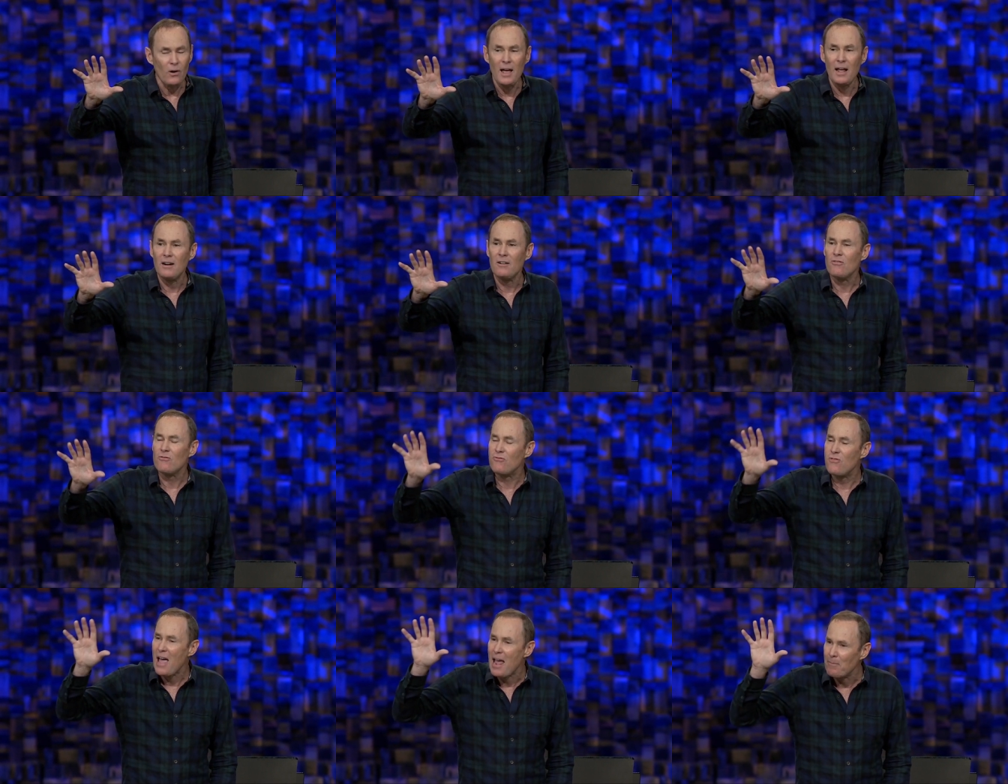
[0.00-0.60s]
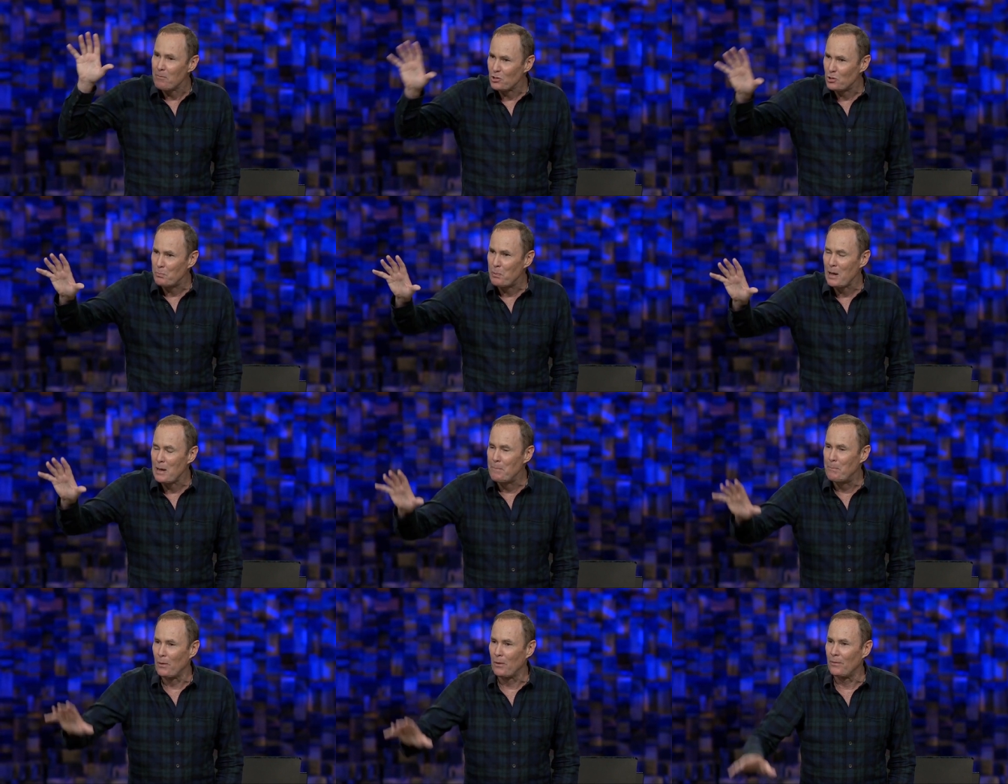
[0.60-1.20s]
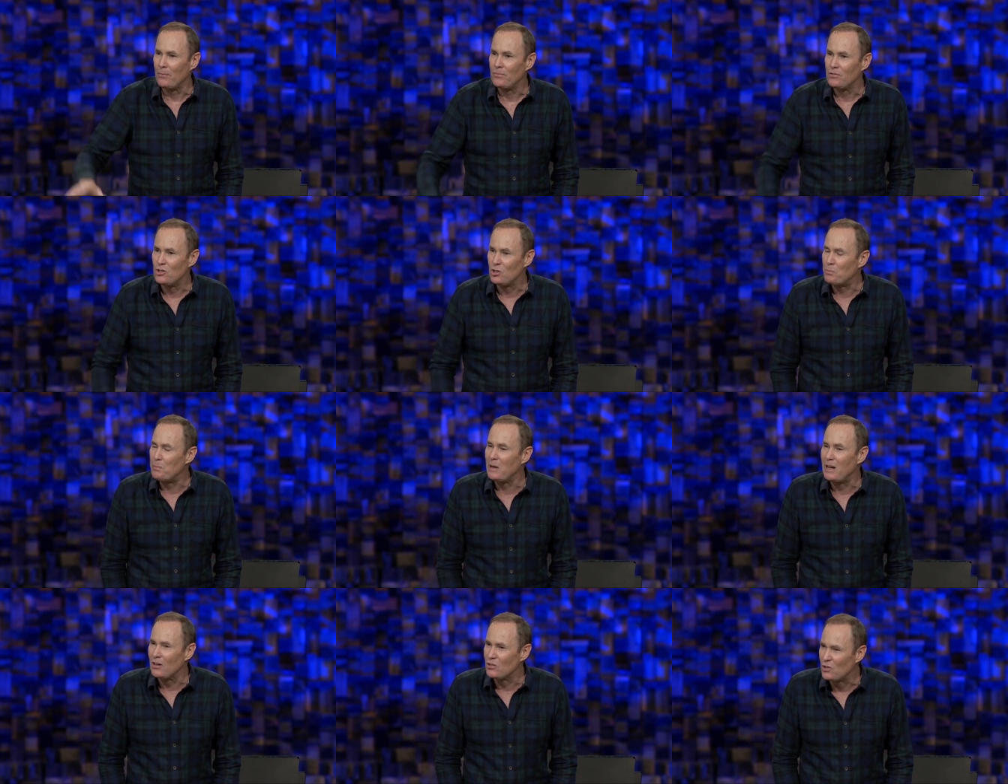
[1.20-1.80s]
Friend, famous people,
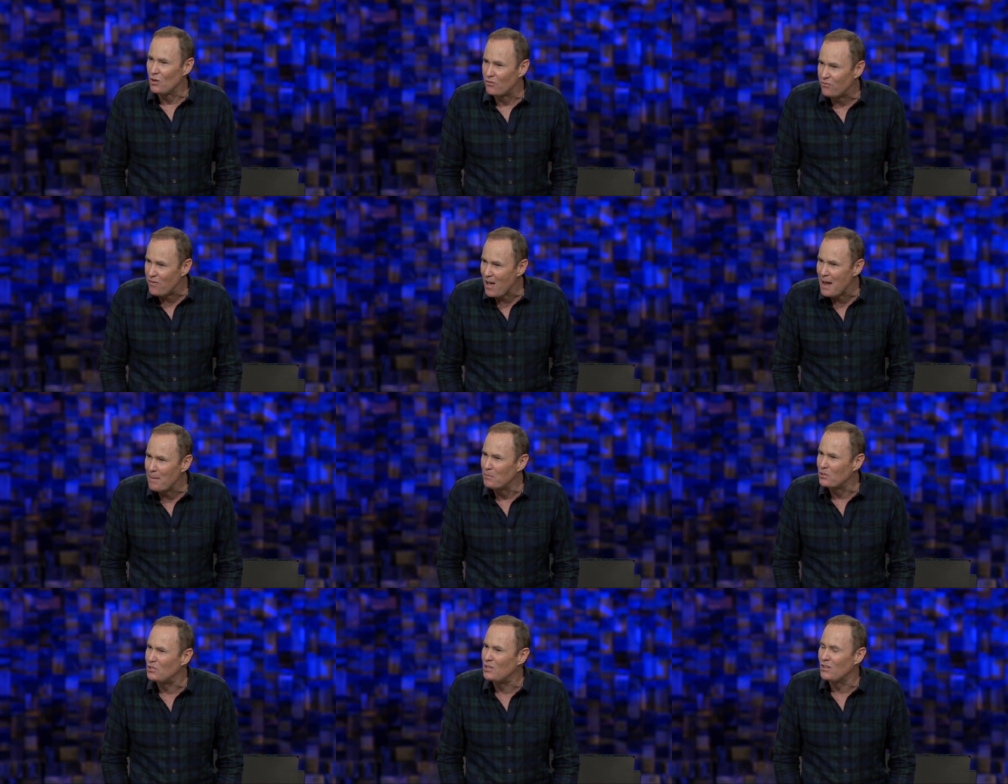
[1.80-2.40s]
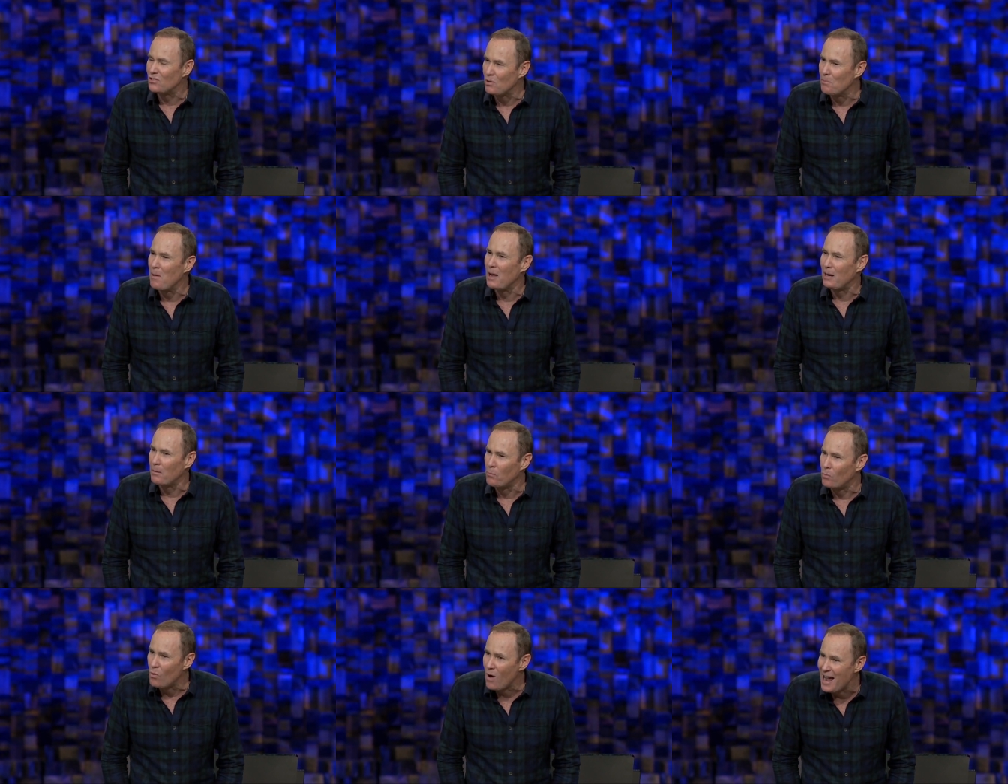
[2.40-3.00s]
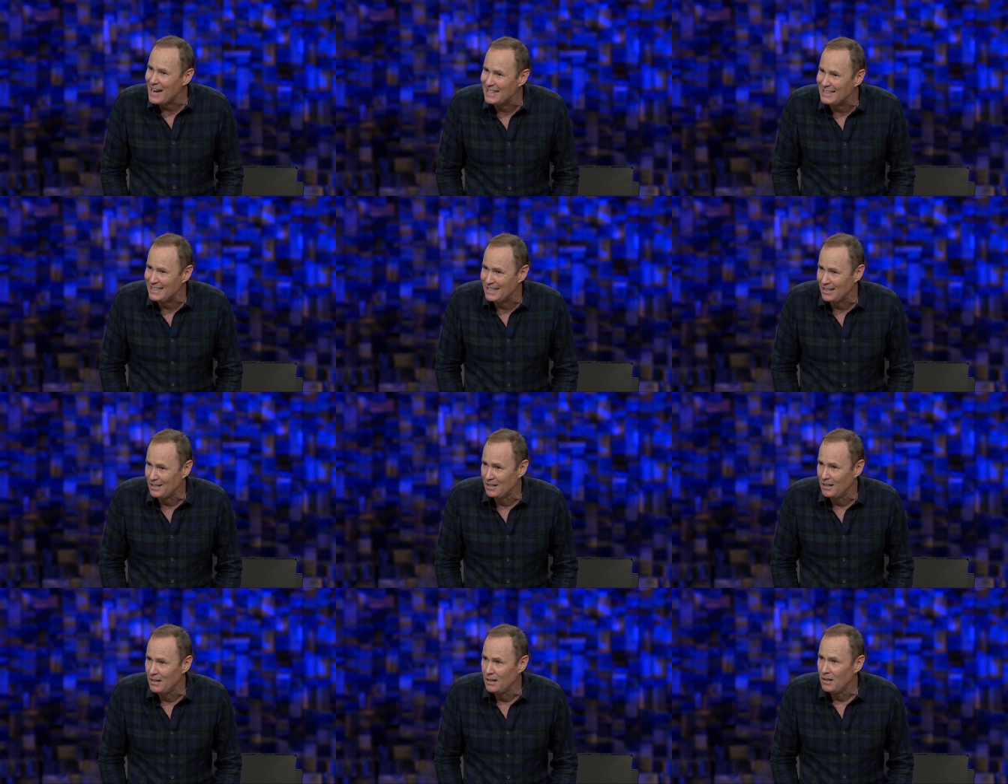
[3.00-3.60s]
just because they're famous doesn't make them
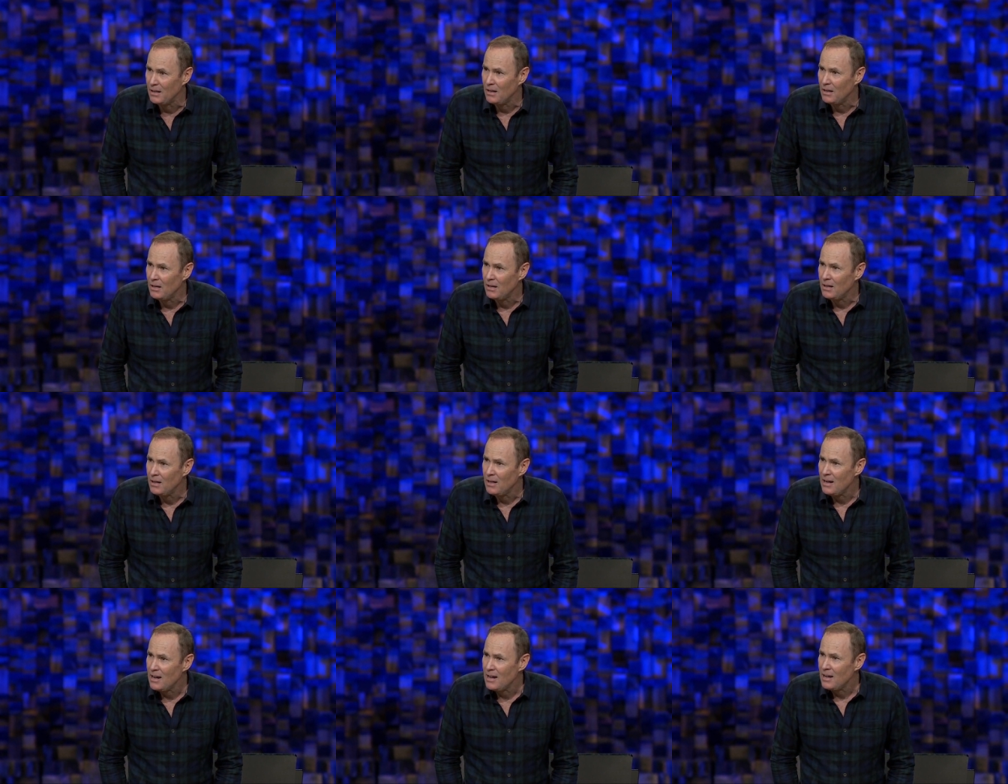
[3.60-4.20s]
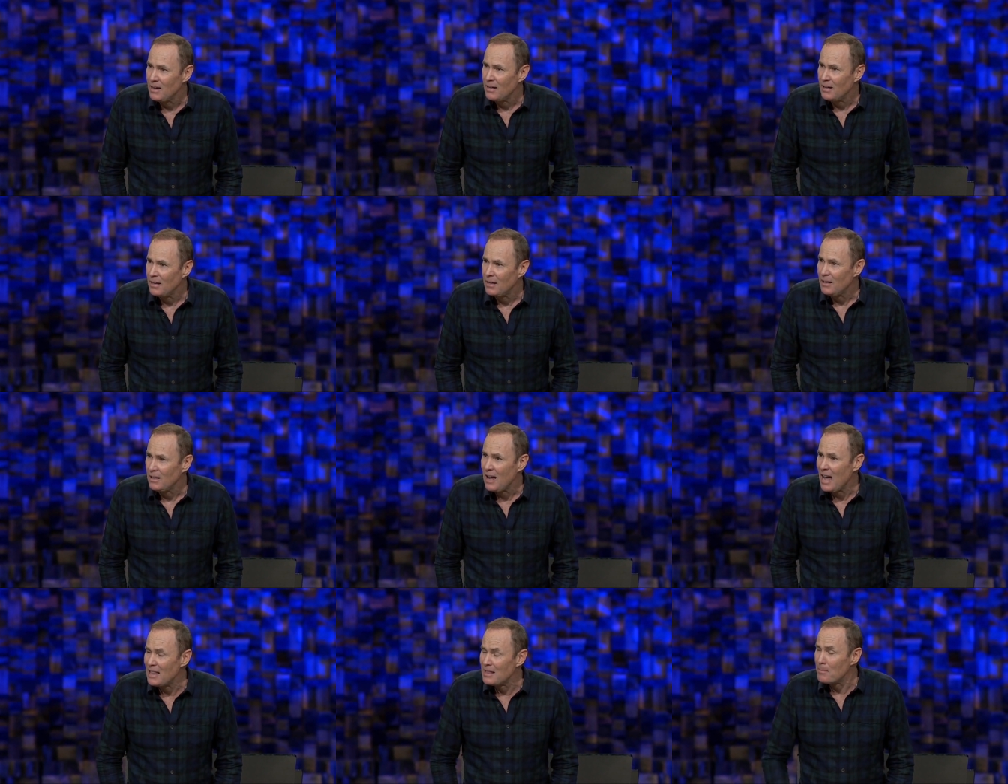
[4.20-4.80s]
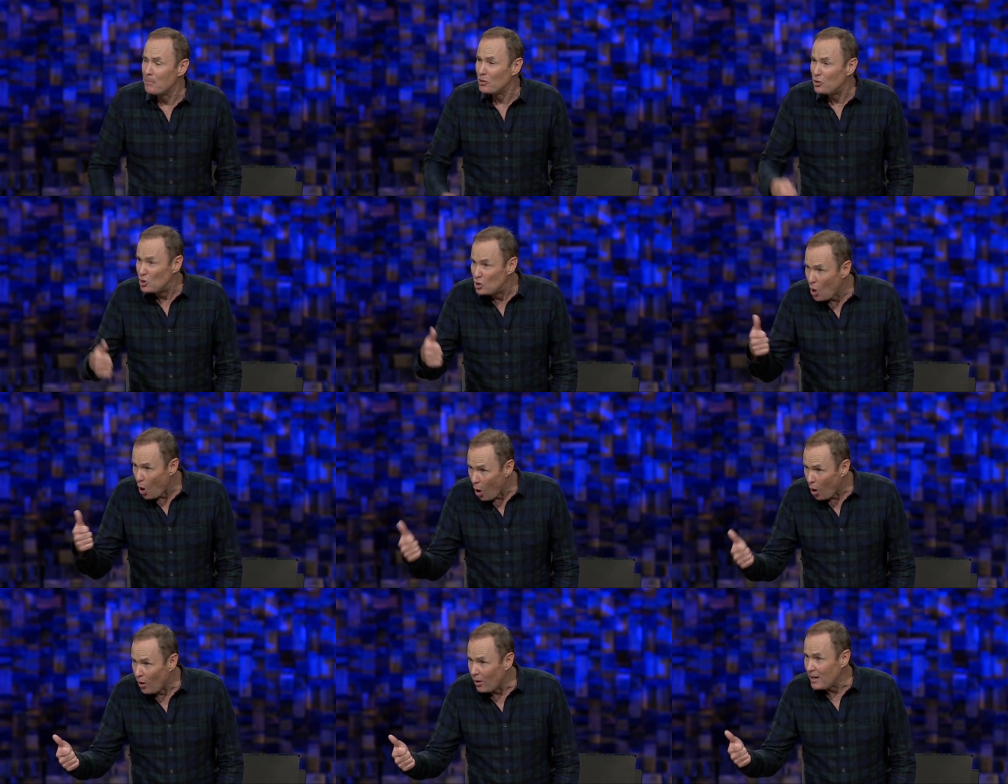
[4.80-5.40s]
right. And the
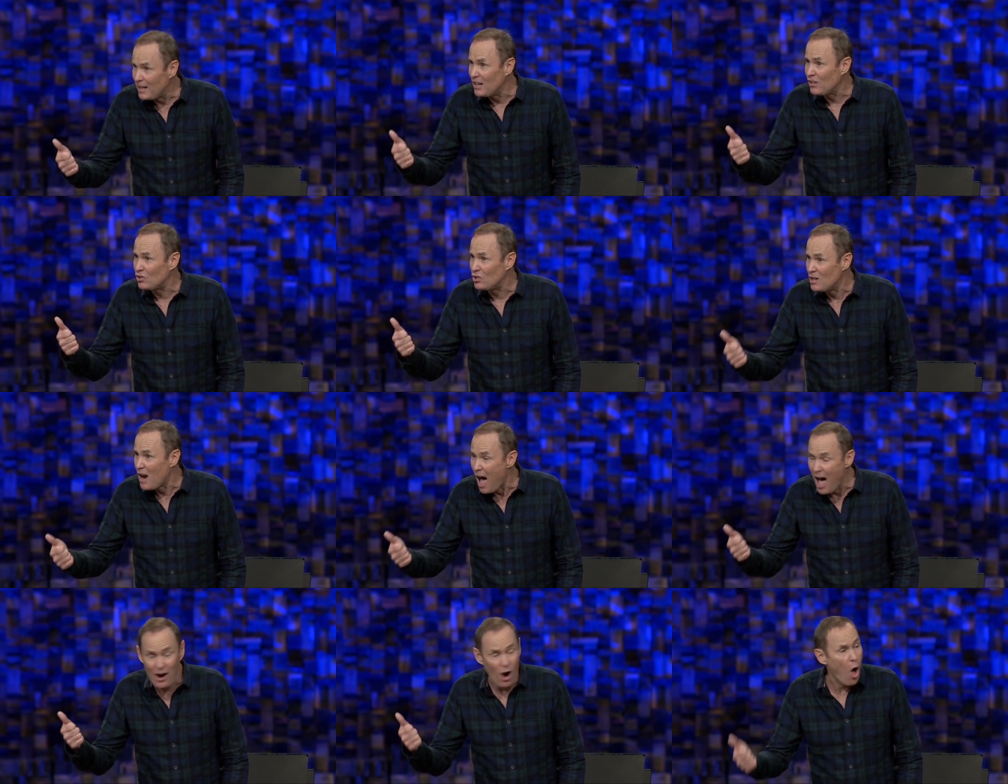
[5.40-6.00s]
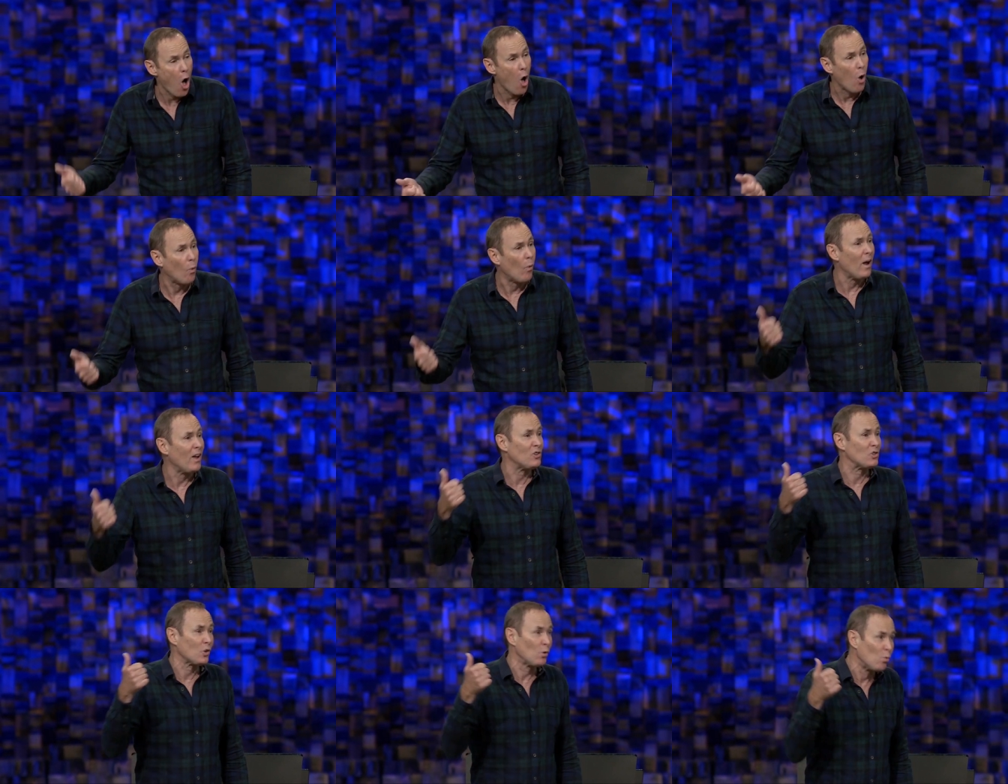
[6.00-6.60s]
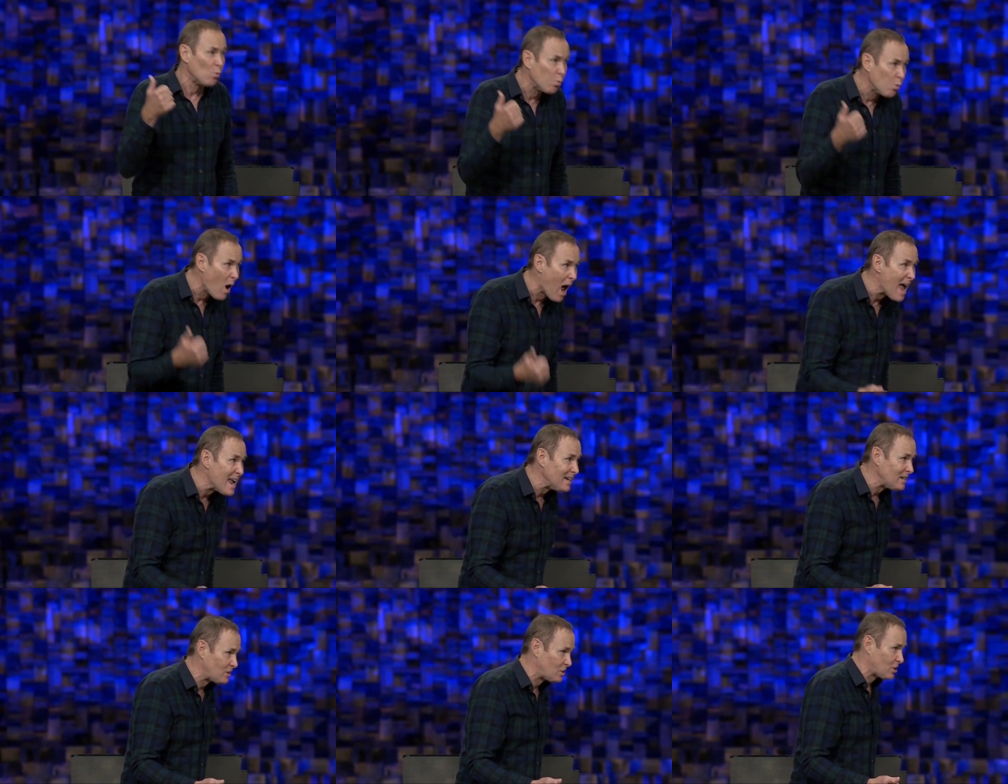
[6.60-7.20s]
majority is not always
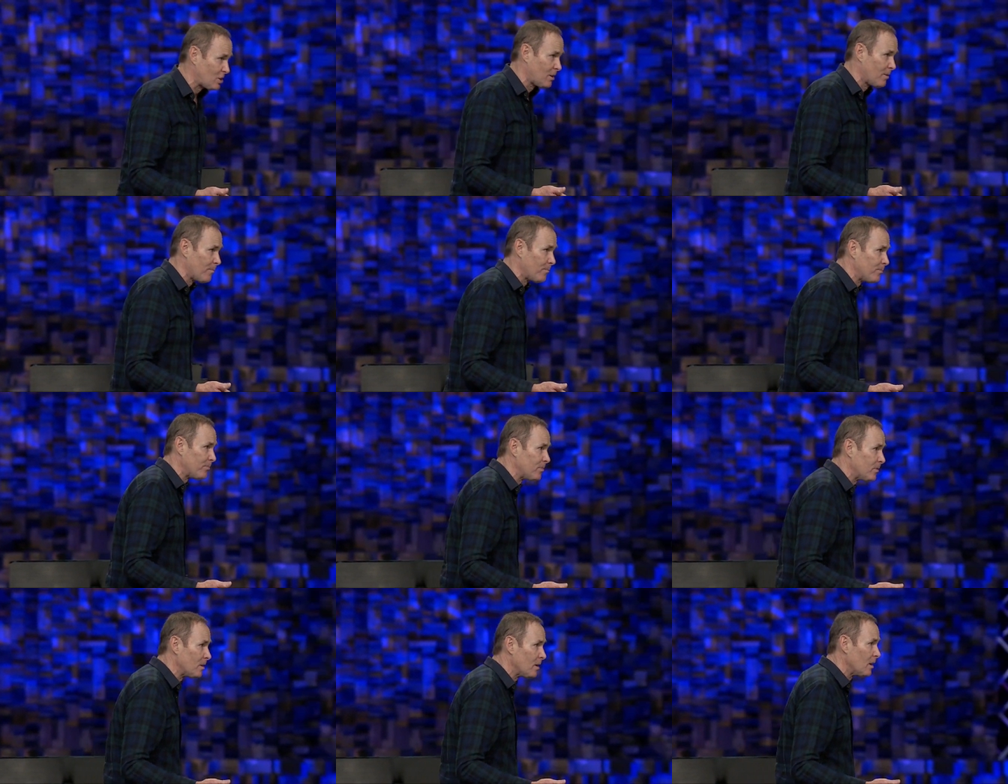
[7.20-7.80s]
right.